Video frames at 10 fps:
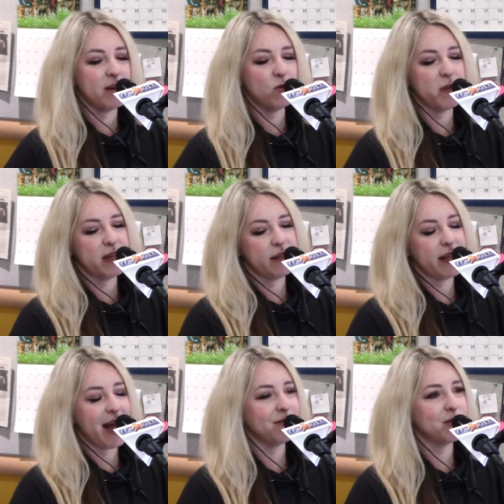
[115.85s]
I will be
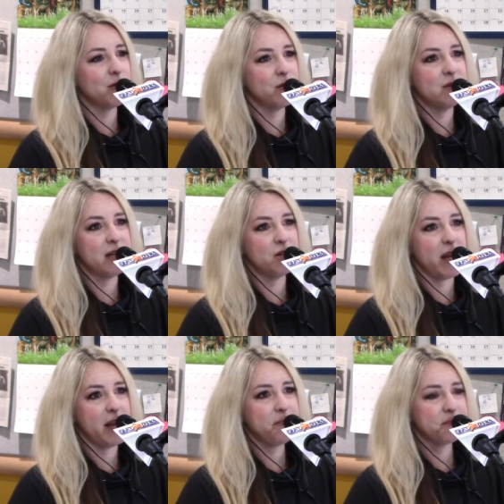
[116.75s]
the afternoon
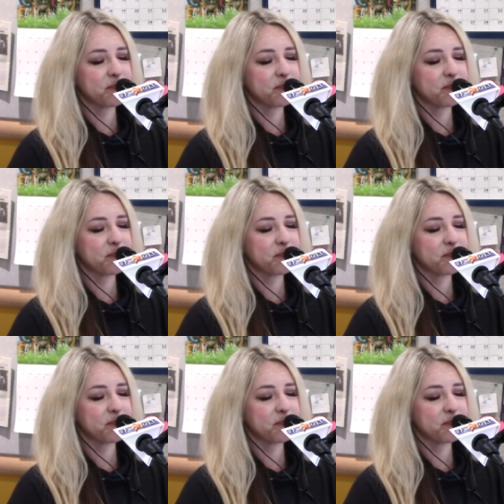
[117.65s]
DJ